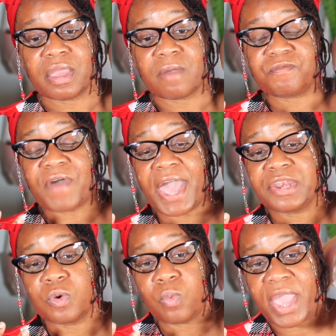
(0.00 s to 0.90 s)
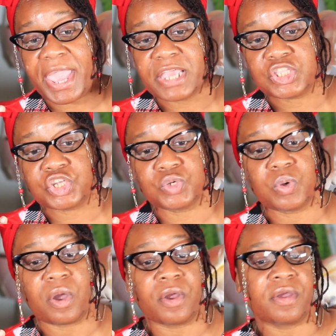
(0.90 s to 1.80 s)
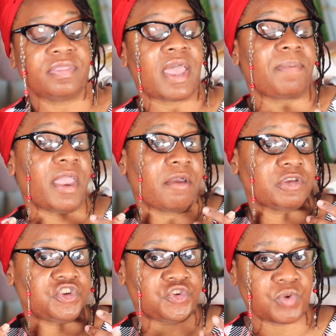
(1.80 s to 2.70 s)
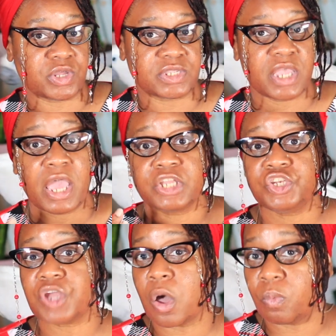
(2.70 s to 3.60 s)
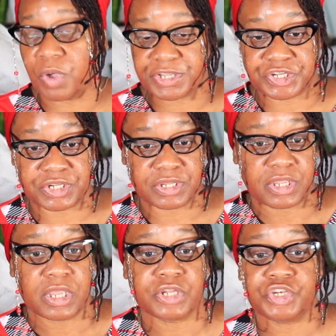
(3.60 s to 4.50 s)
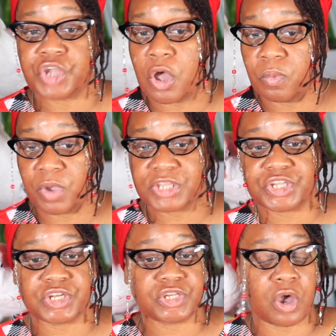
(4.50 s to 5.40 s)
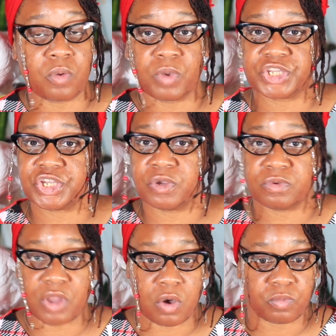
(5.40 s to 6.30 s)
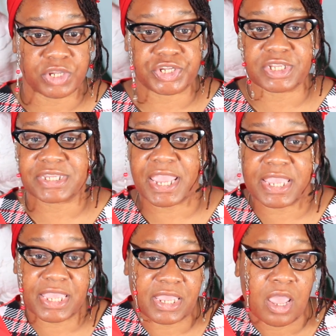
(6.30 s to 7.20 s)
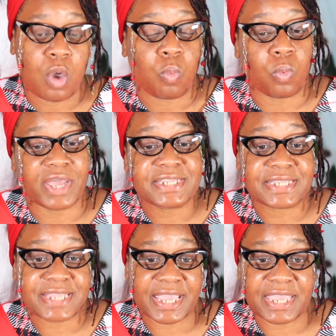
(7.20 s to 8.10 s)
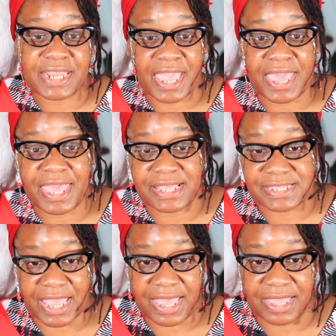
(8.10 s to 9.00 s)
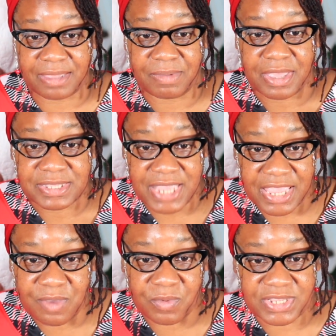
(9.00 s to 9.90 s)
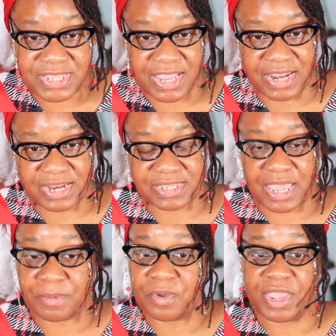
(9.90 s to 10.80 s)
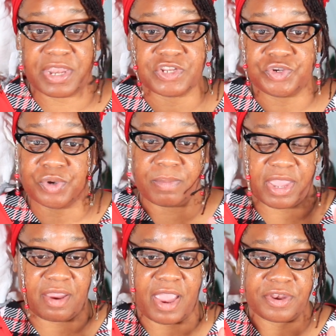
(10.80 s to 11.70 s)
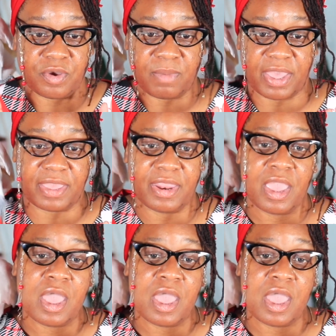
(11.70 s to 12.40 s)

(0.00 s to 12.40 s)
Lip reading: find a way to earn that parrot's trust. Don't rush it. Don't rush it. Don't rush it. Don't rush it. Take it 1 second at a time. Take it 1 second at a time. Go ahead and chew on my hair. I don't mind.